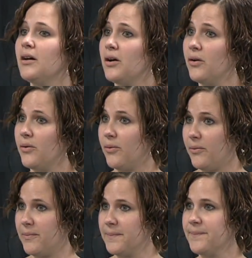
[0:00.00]

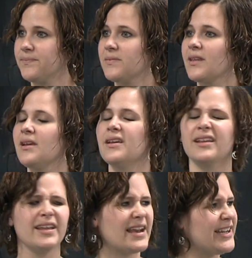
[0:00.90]
Oh,
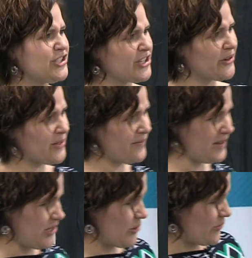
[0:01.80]
can I share the
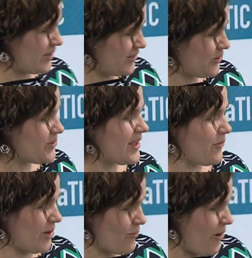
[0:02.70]
video with you that
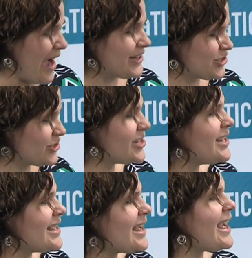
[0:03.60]
we watched
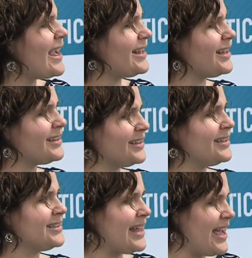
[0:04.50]
and
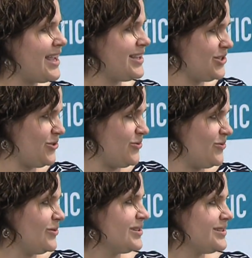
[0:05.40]
let
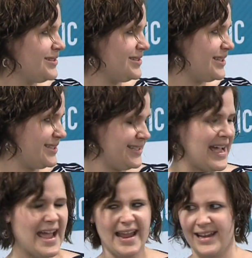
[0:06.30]
you
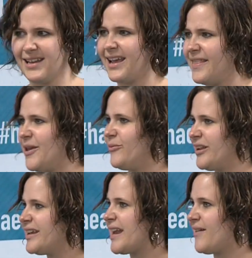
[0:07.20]
decide, and then we
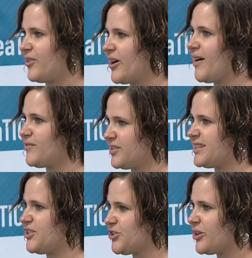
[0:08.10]
can have a
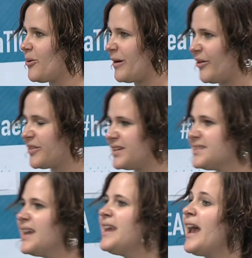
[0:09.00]
conversation about
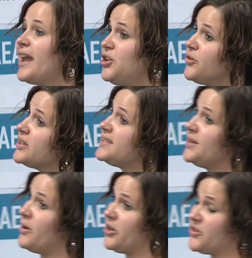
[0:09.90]
this, and you can see
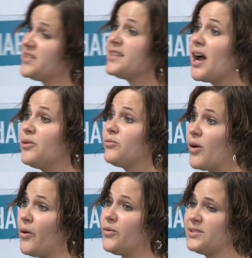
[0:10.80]
what your son
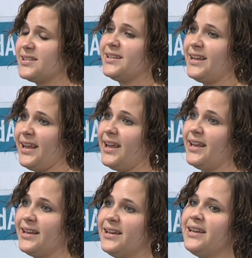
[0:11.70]
wrote
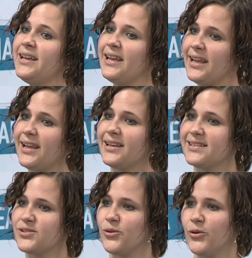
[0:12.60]
in
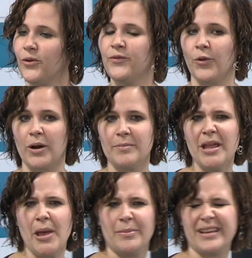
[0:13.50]
his Google form,
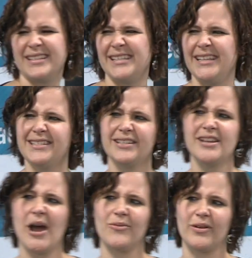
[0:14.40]
because he did
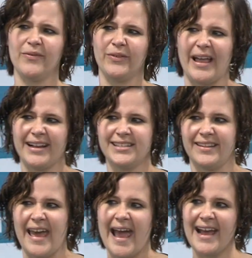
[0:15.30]
not reflect
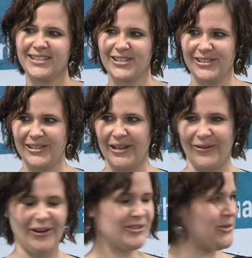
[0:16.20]
that it
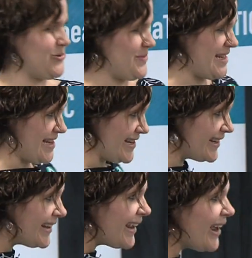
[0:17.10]
all to me.
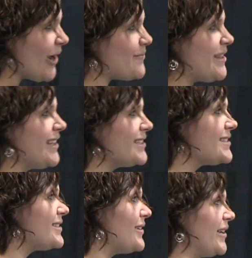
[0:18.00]

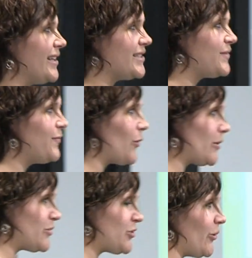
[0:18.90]
His
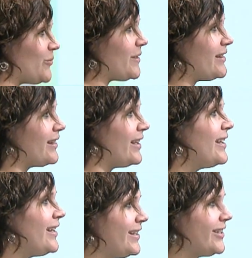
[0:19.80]
form showed me that
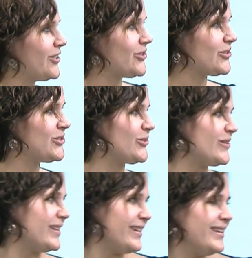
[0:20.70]
he
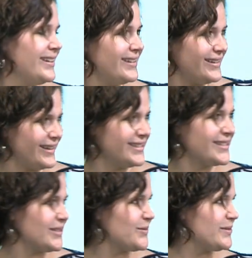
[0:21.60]
understood that, yes,
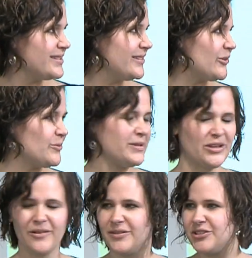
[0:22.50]
this was a little bit
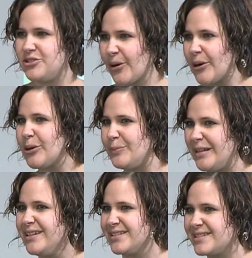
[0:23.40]
of a dark
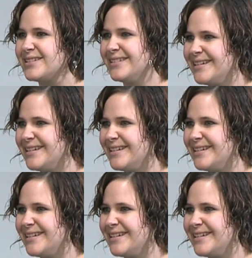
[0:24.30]
piece,